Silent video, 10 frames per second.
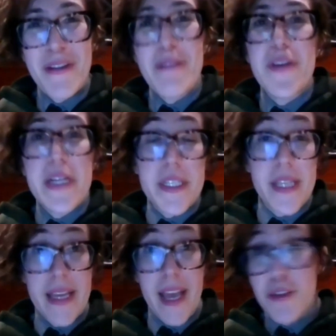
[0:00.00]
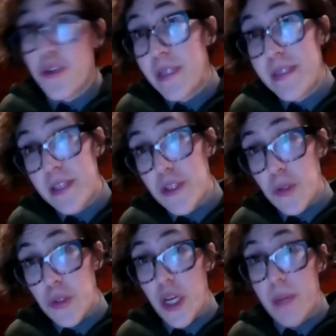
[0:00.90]
referring to the encounter with
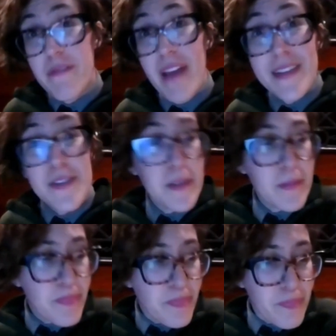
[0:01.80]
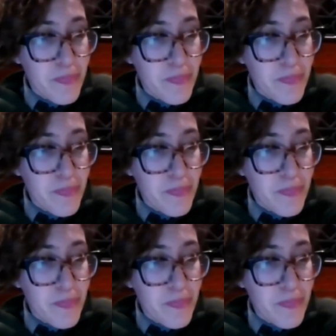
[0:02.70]
six-year-old Darby Vassall.